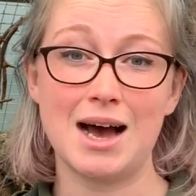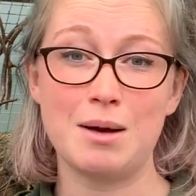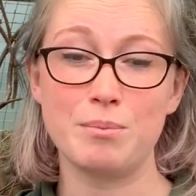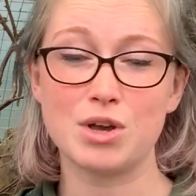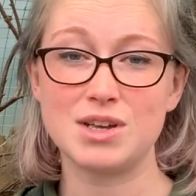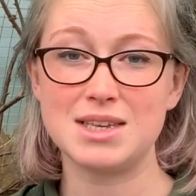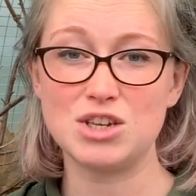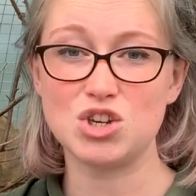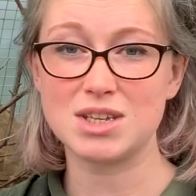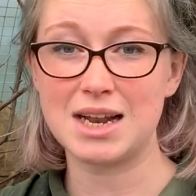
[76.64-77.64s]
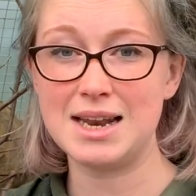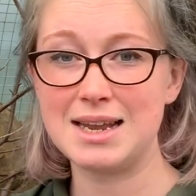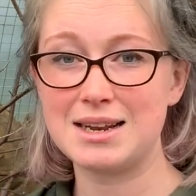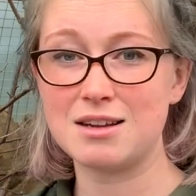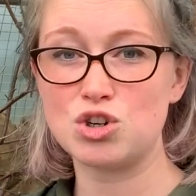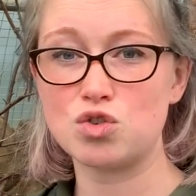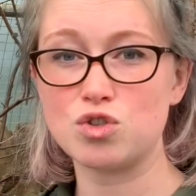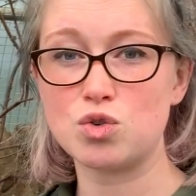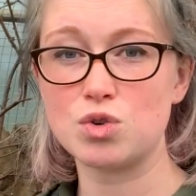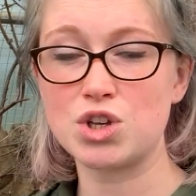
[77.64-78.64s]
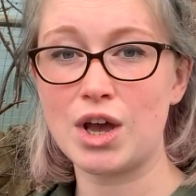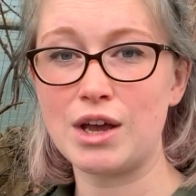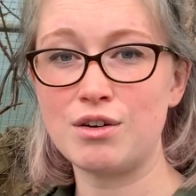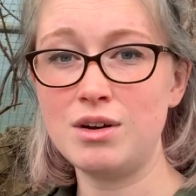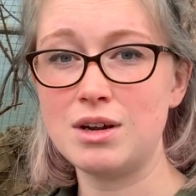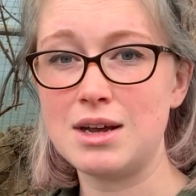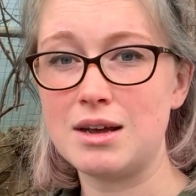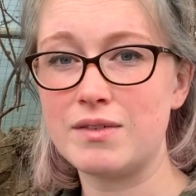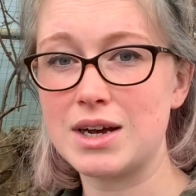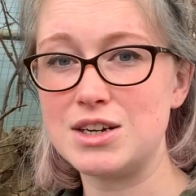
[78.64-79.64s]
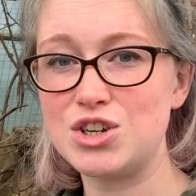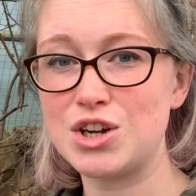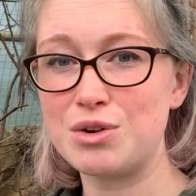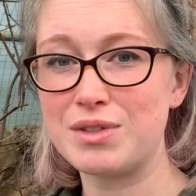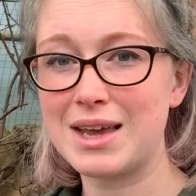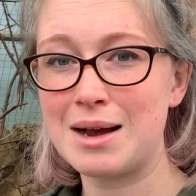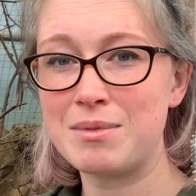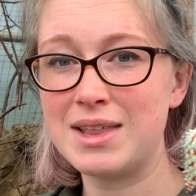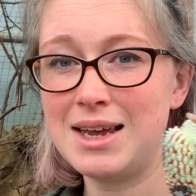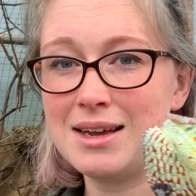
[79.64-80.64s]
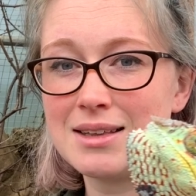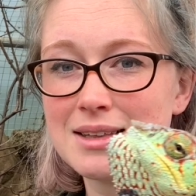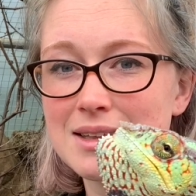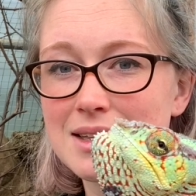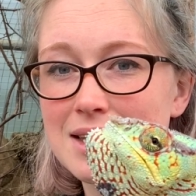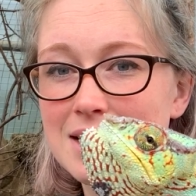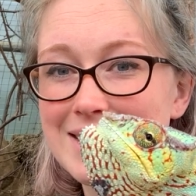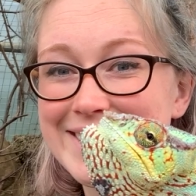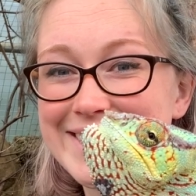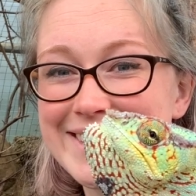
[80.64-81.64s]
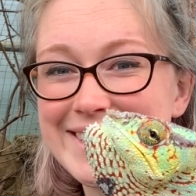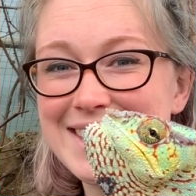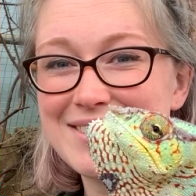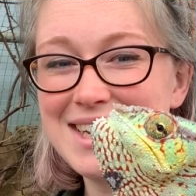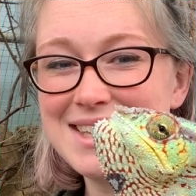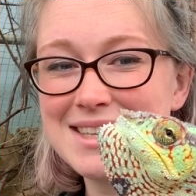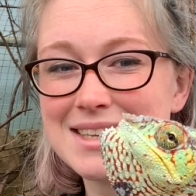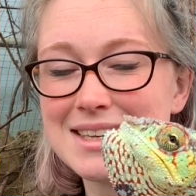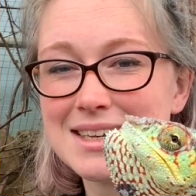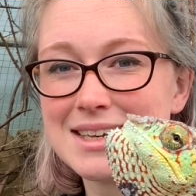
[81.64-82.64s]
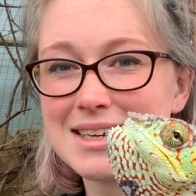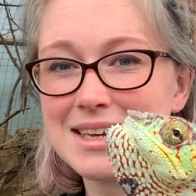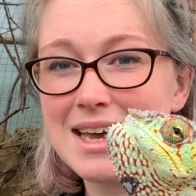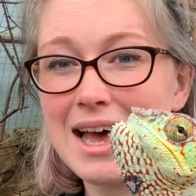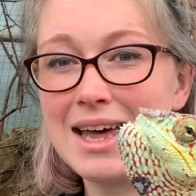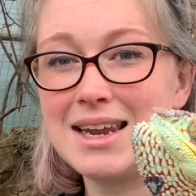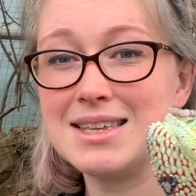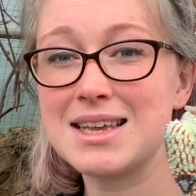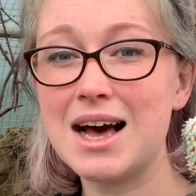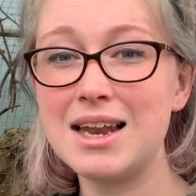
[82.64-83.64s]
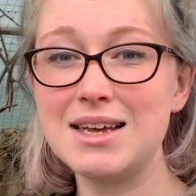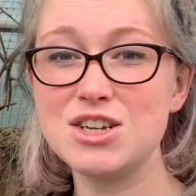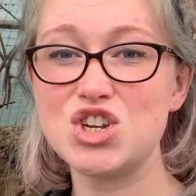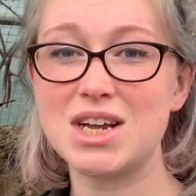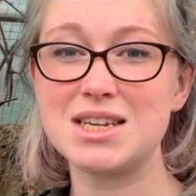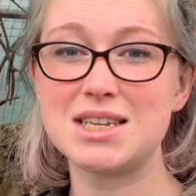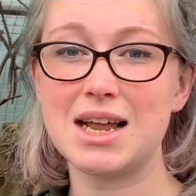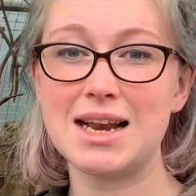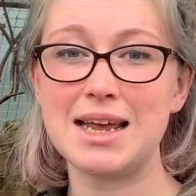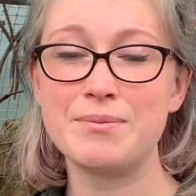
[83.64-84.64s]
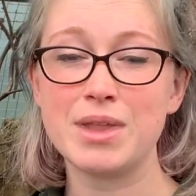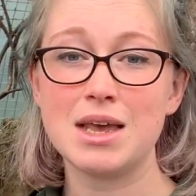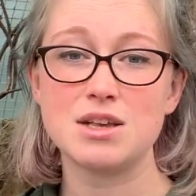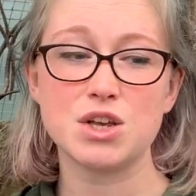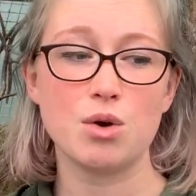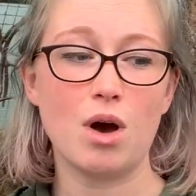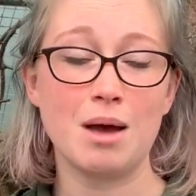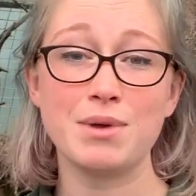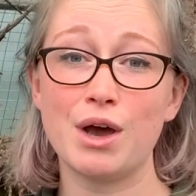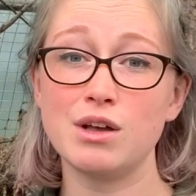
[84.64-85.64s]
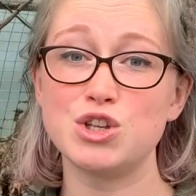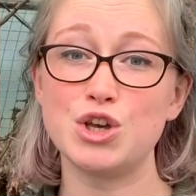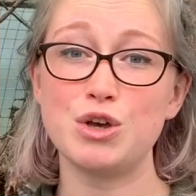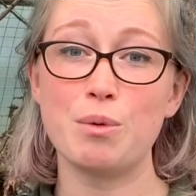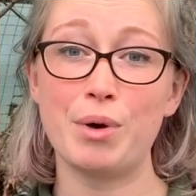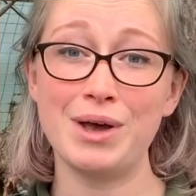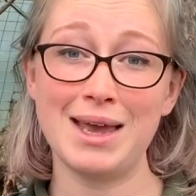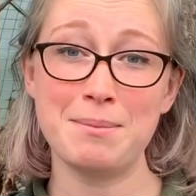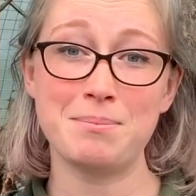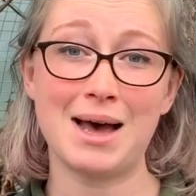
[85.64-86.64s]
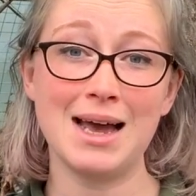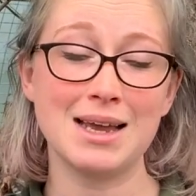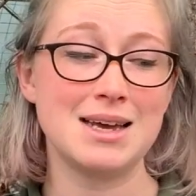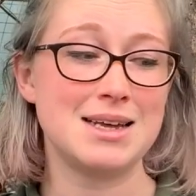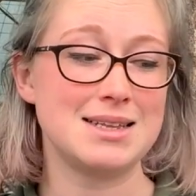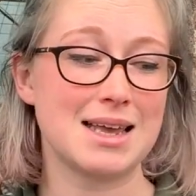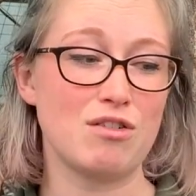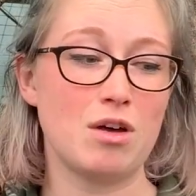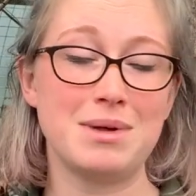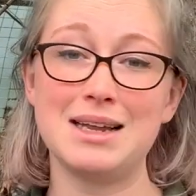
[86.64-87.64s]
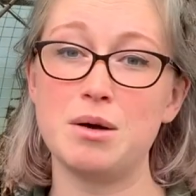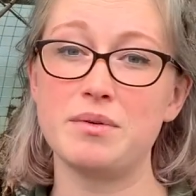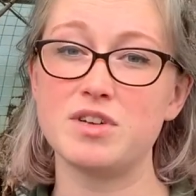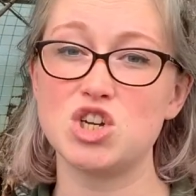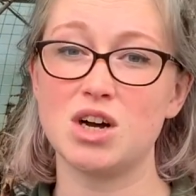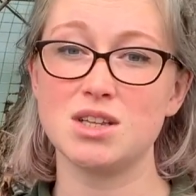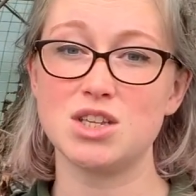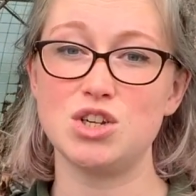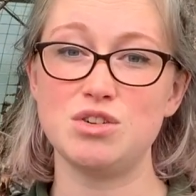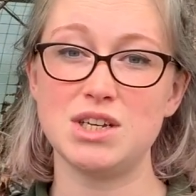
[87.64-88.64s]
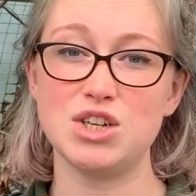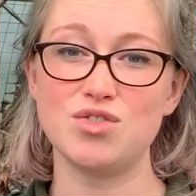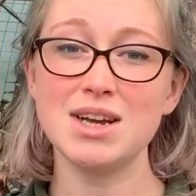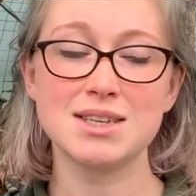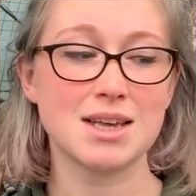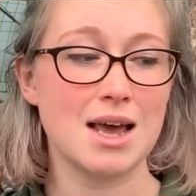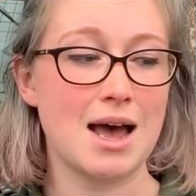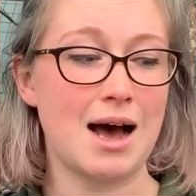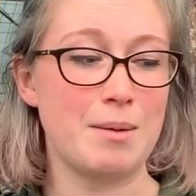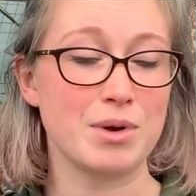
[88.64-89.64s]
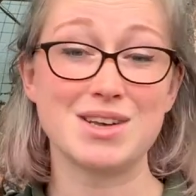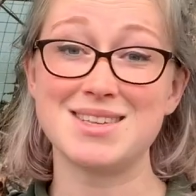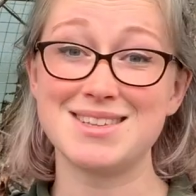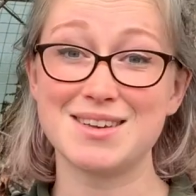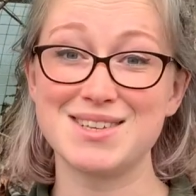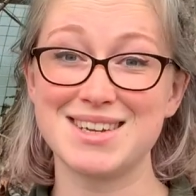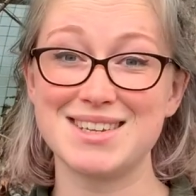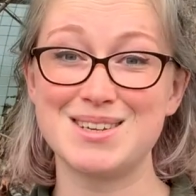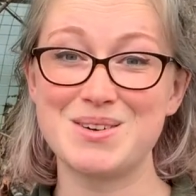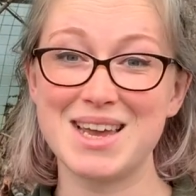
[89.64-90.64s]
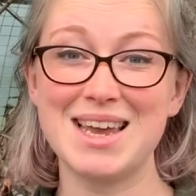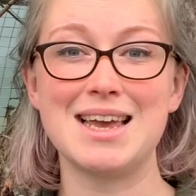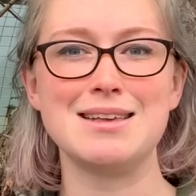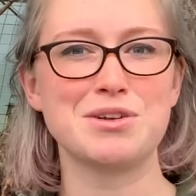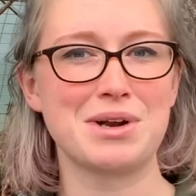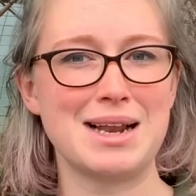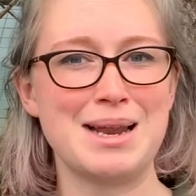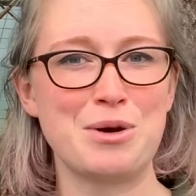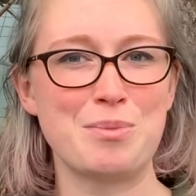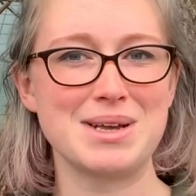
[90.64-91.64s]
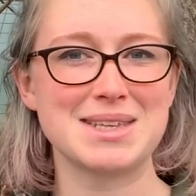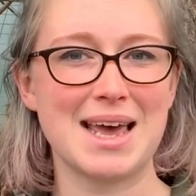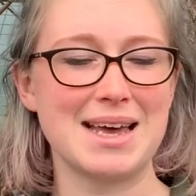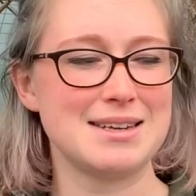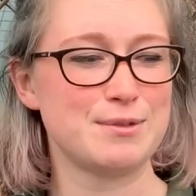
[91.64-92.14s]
because he's just a little unsure as to what's going on. If I can show you on the camera there he is. And his colour has changed slightly. So I'm going to put him back to give him a little bit of a chance to de-stress because since I've started talking, he's got a little bit scared.